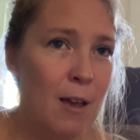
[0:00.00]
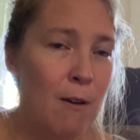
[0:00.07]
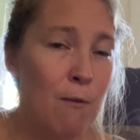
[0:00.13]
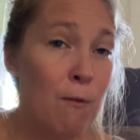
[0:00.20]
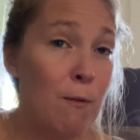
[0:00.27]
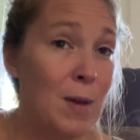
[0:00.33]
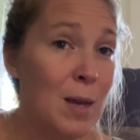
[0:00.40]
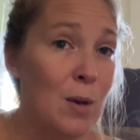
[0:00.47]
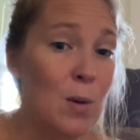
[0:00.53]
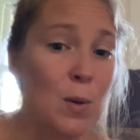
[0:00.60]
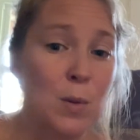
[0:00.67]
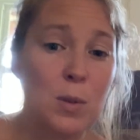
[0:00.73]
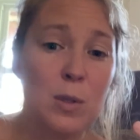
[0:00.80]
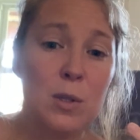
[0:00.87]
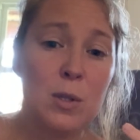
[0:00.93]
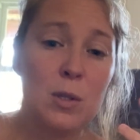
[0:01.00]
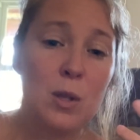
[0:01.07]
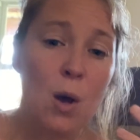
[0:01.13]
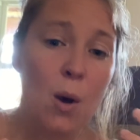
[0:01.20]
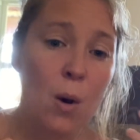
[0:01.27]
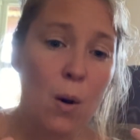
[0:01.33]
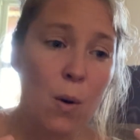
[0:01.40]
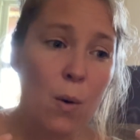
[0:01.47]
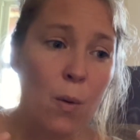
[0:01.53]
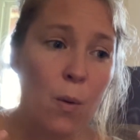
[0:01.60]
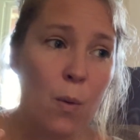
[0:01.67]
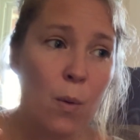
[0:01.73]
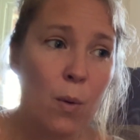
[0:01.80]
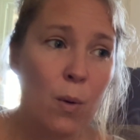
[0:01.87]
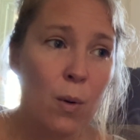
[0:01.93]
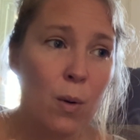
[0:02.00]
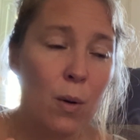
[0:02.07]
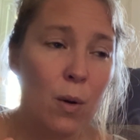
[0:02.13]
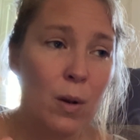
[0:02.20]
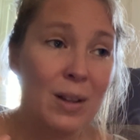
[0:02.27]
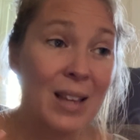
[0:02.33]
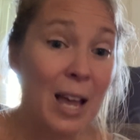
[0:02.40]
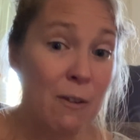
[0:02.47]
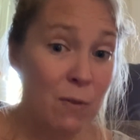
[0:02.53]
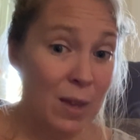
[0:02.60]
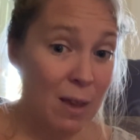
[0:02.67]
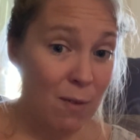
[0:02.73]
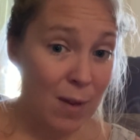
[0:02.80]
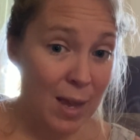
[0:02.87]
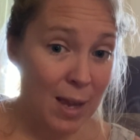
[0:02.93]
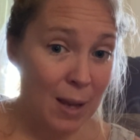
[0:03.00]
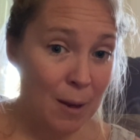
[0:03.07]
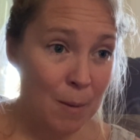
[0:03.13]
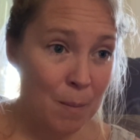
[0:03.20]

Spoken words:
feels so life-giving.